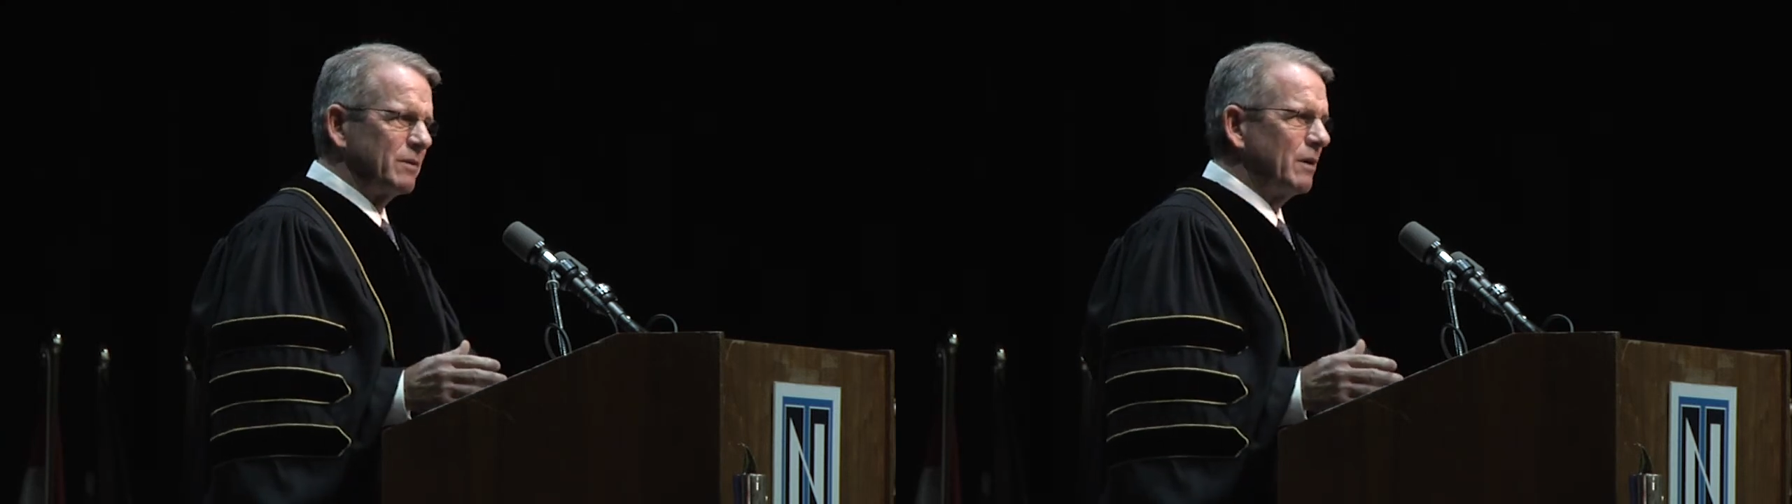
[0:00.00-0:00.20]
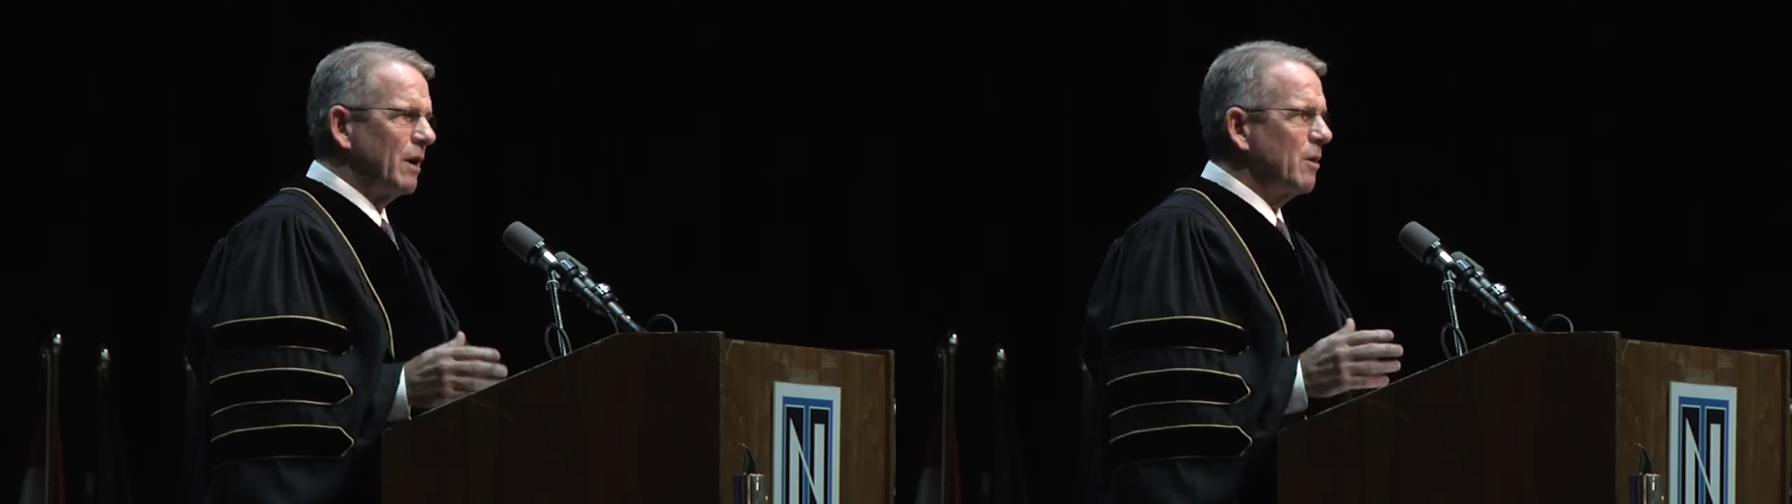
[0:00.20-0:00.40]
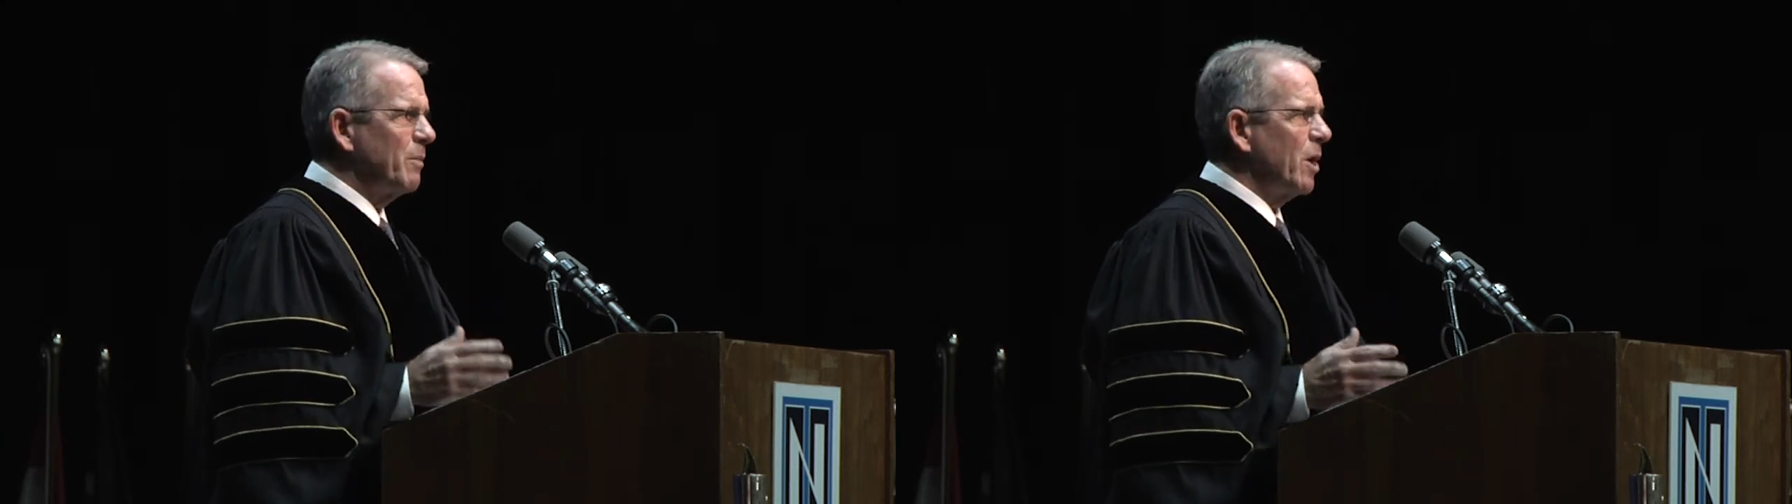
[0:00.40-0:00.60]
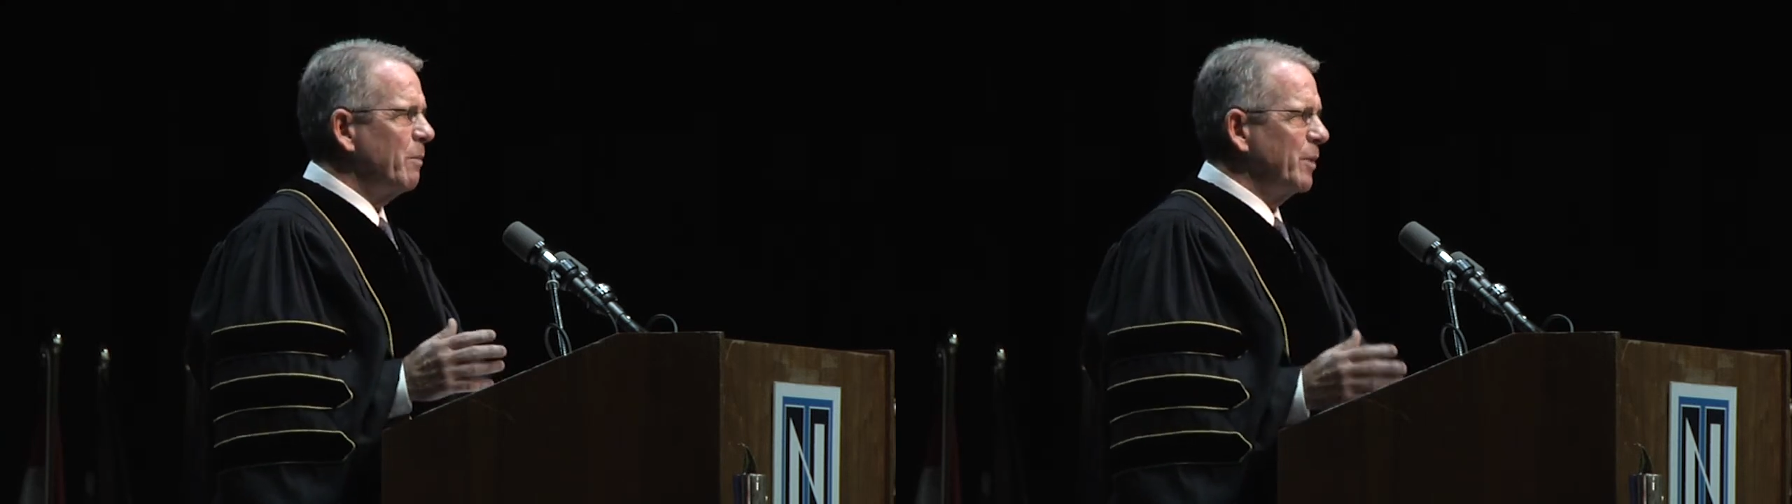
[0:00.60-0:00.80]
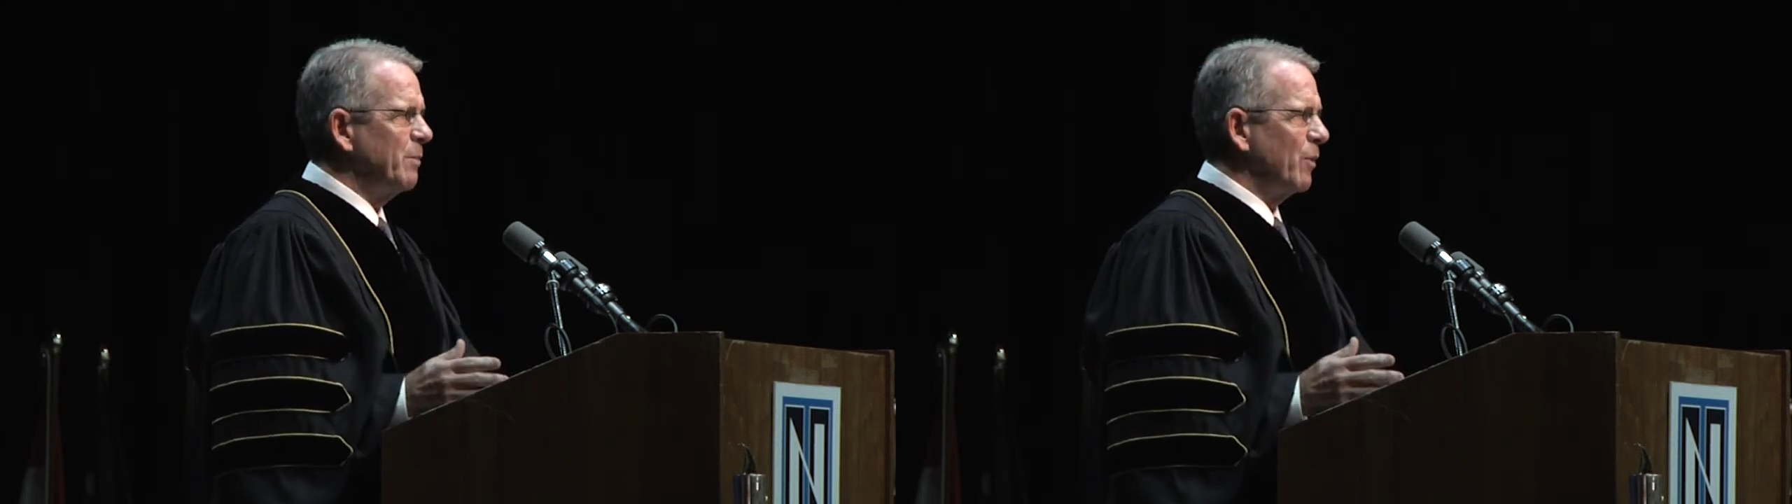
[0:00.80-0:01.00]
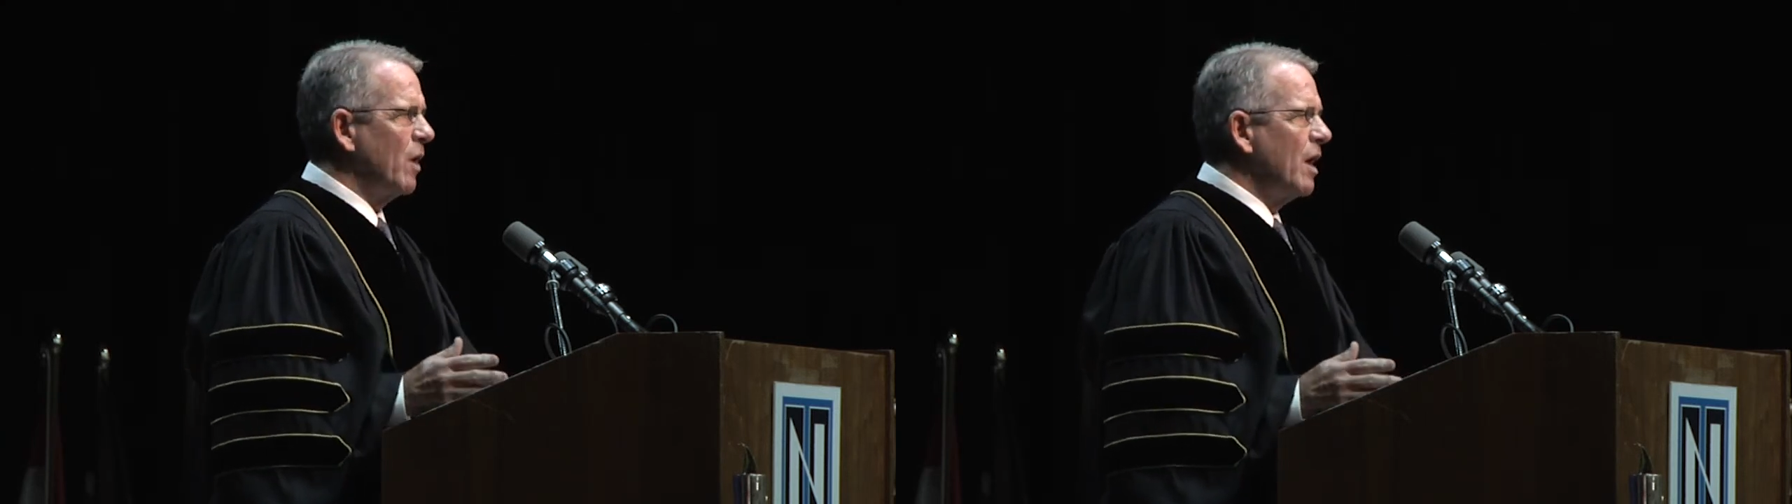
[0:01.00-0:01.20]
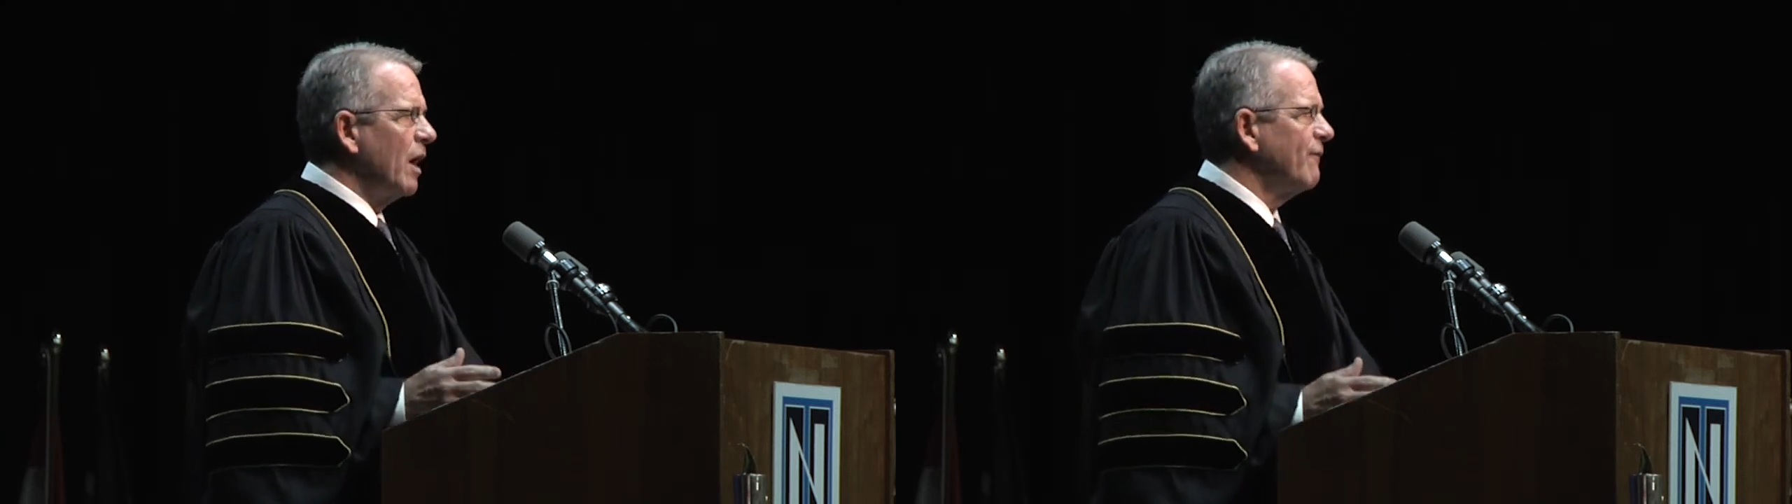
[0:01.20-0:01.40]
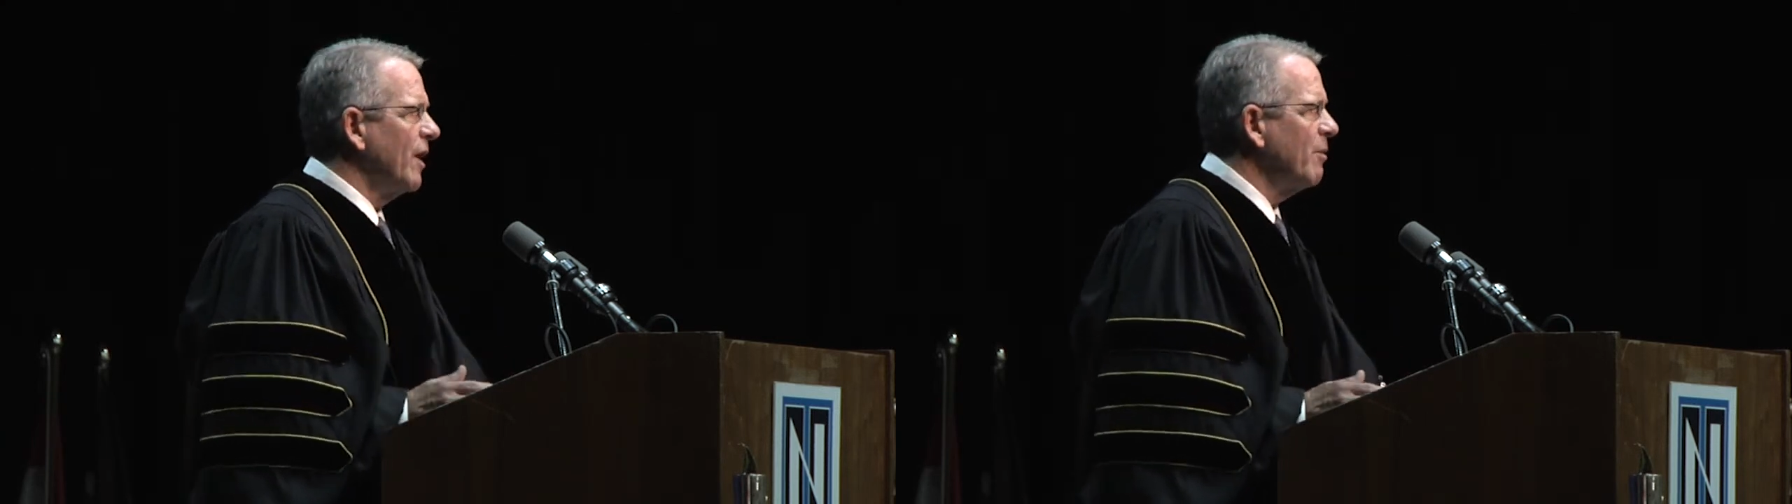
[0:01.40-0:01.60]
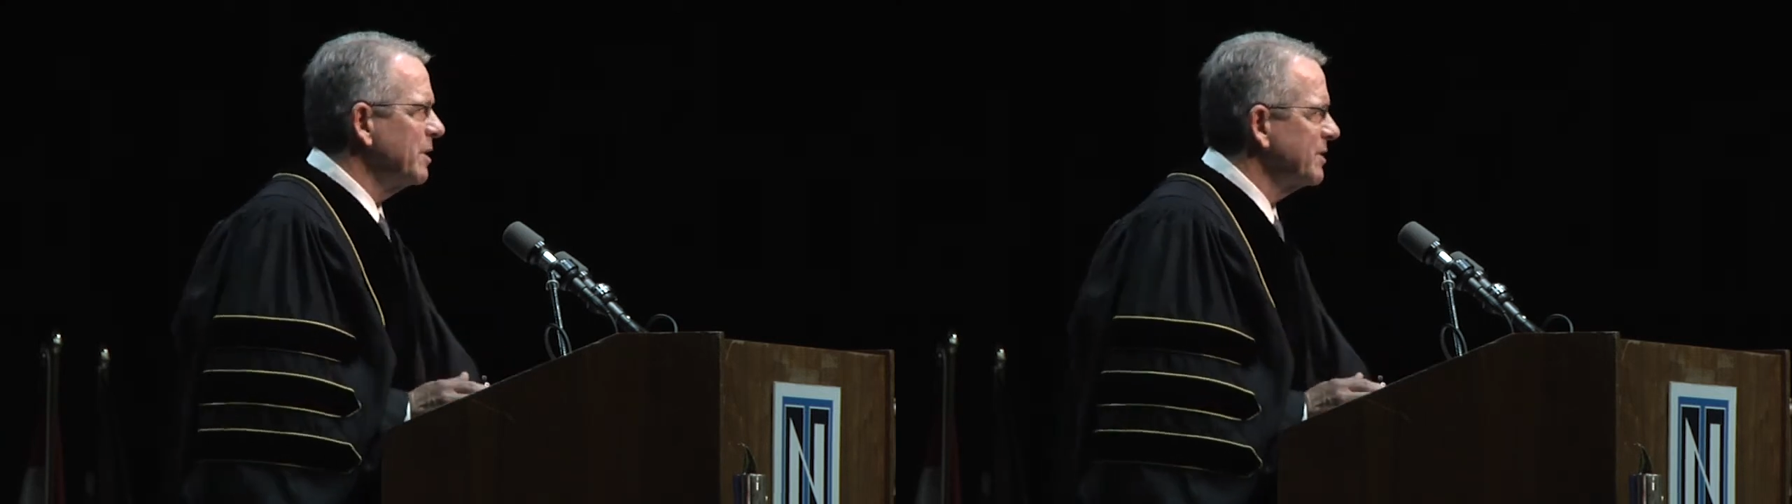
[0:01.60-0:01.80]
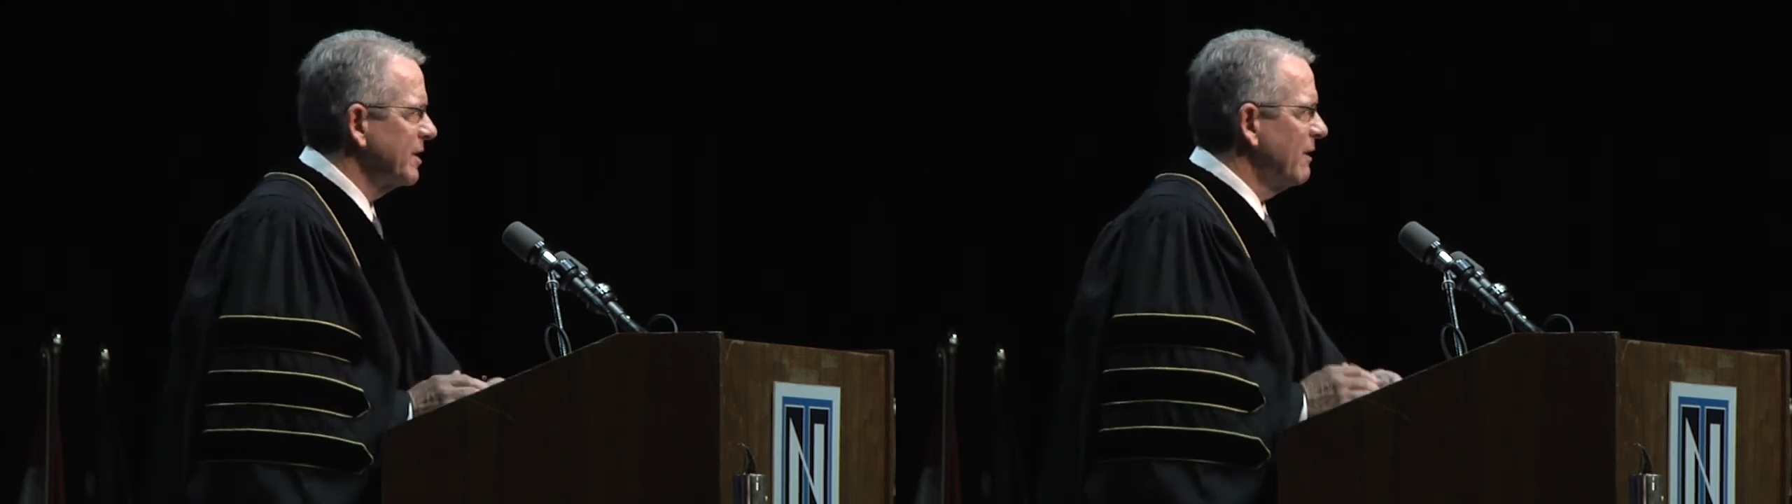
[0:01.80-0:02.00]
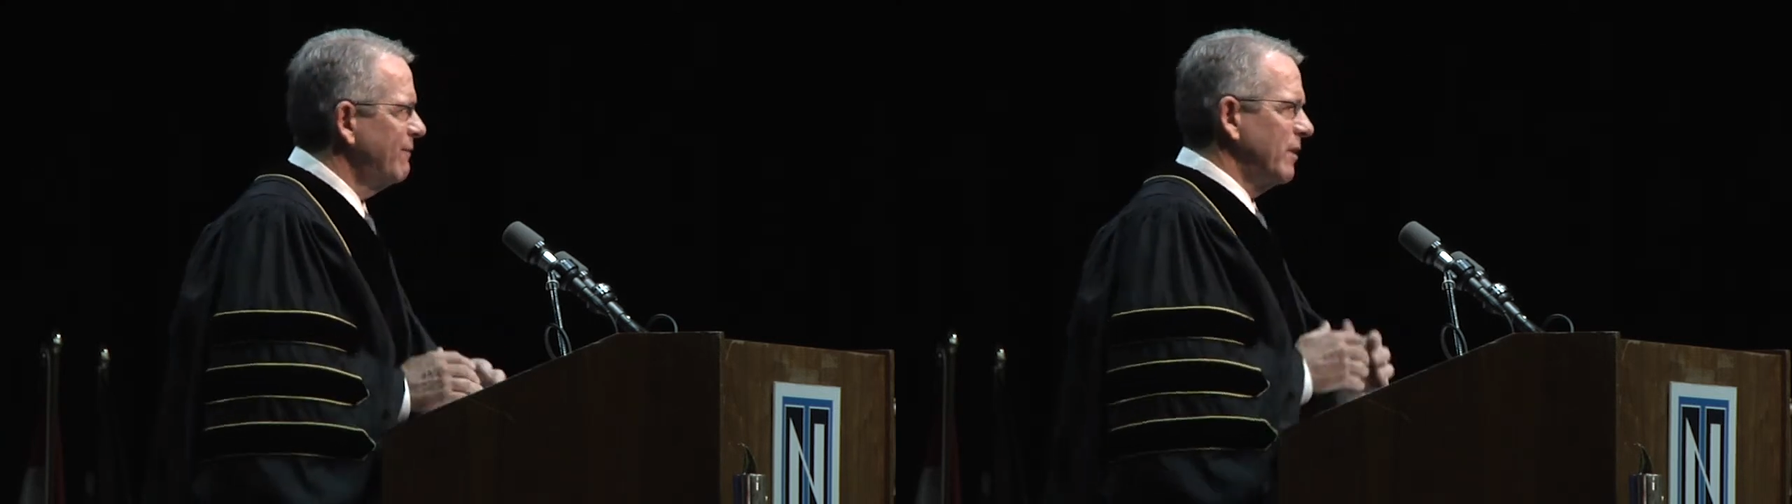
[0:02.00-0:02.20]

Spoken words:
All about people. I found myself